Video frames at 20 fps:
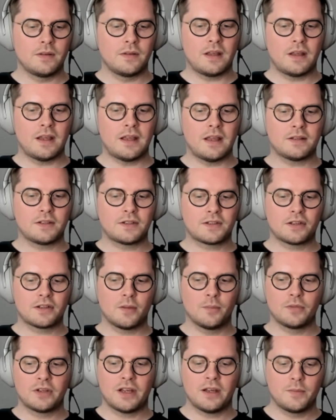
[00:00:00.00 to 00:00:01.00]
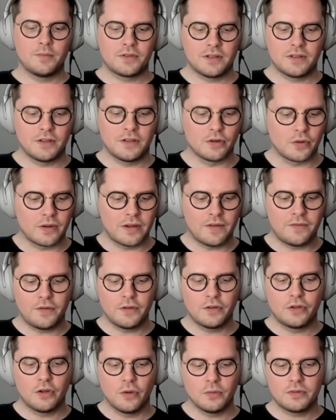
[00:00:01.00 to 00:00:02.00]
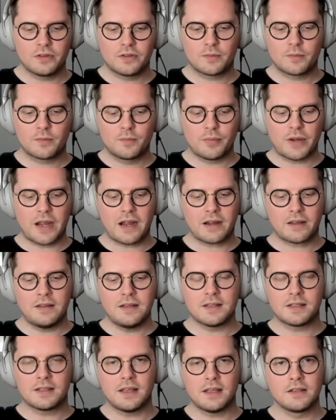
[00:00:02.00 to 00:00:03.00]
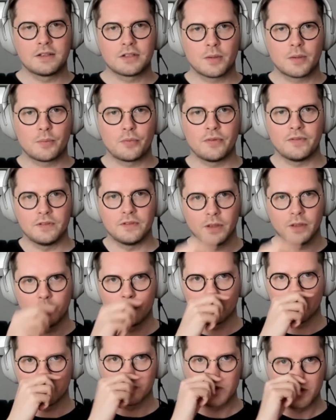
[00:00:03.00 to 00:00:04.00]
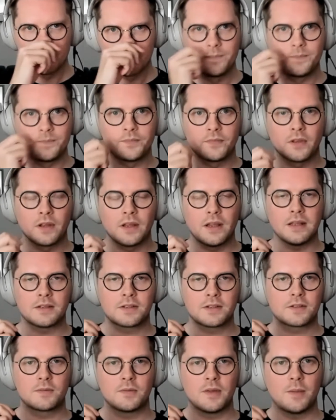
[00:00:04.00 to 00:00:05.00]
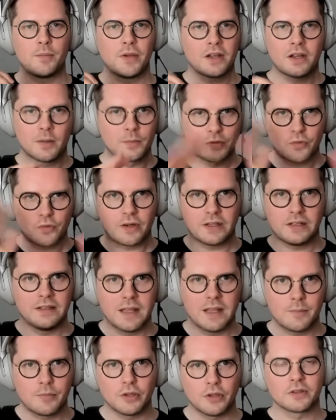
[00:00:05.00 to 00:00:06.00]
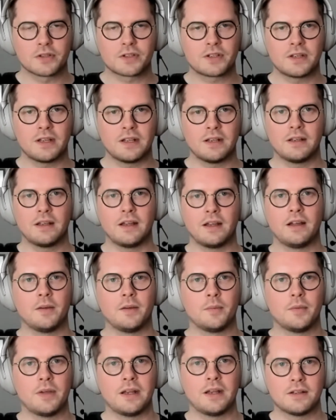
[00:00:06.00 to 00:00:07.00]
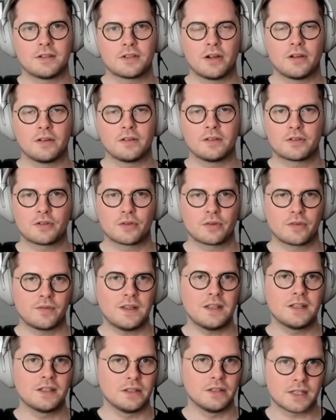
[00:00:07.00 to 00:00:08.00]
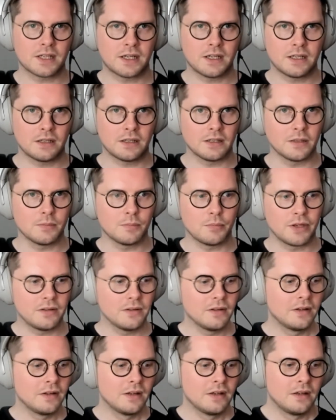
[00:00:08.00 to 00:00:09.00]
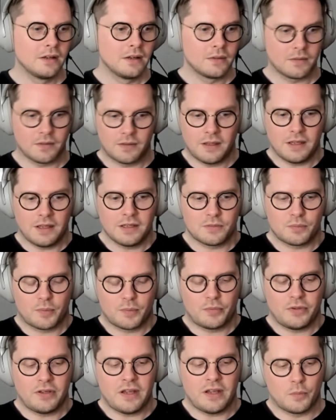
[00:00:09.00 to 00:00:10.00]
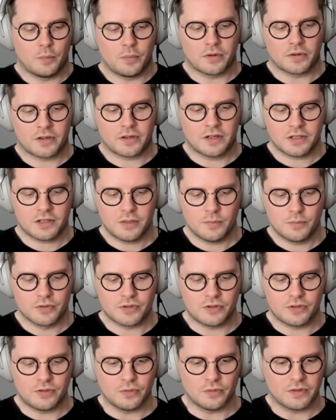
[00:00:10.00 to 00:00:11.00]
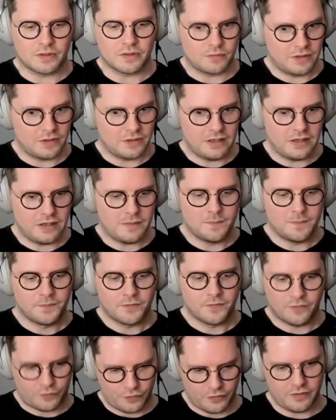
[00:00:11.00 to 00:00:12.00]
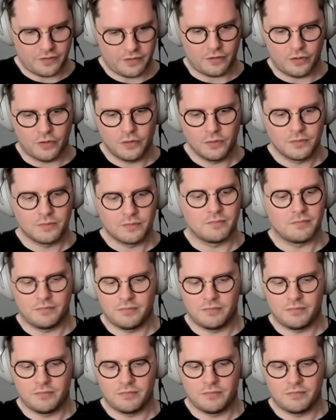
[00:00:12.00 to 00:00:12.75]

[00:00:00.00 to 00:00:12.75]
it's sometimes, if you don't back these things up with numbers, it becomes quite nebulous and it's sort of easily sidelined. But the thing is, what we help our customers do is really for their own,